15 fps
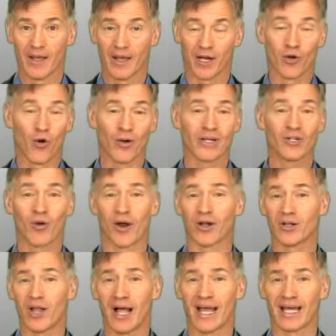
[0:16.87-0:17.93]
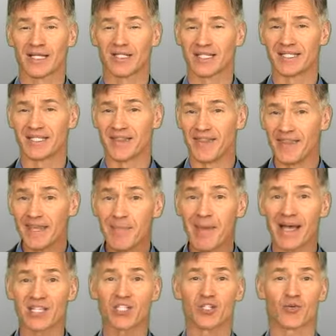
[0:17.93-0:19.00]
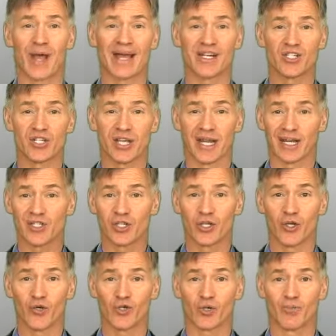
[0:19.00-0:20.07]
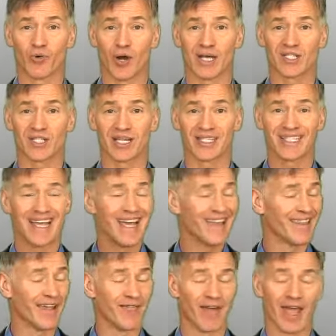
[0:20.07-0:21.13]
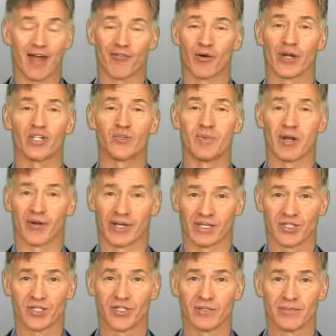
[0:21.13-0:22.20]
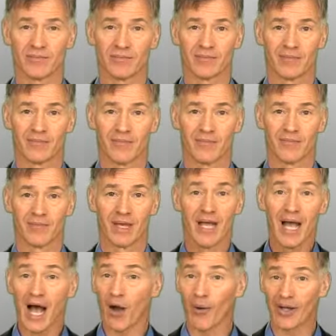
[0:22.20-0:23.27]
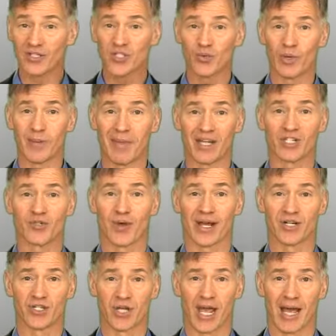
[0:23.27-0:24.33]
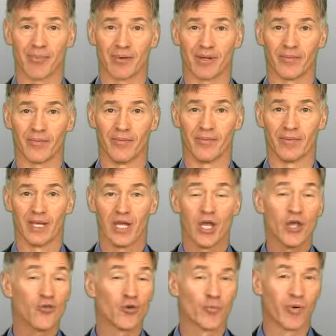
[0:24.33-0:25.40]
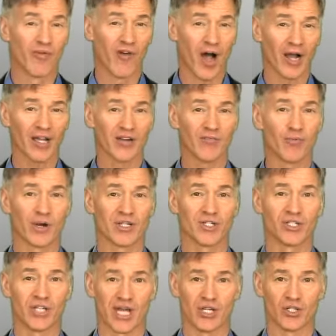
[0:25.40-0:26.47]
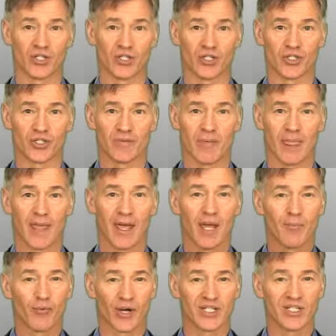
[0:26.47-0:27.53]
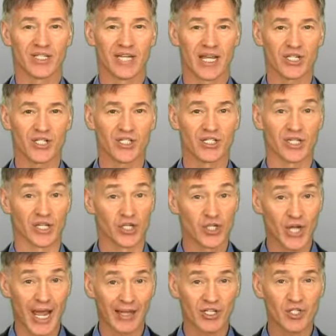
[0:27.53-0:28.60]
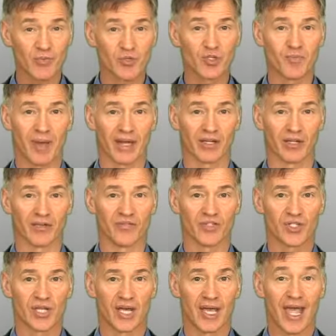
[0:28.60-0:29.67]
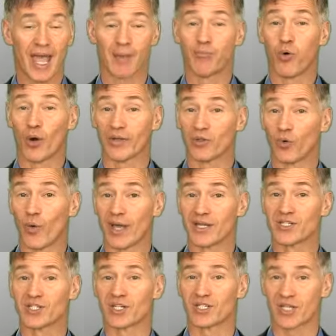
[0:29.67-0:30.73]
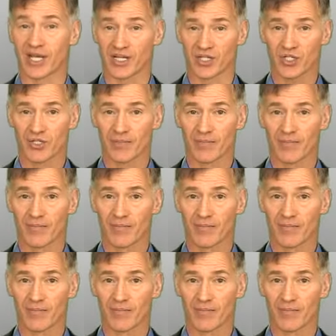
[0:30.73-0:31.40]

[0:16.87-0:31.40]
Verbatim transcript: According to our clients, it's the best strategy and execution process they've ever experienced. How else do we make strategy happen? Through provocative presentations, presentations that challenge perspectives and point the way to success.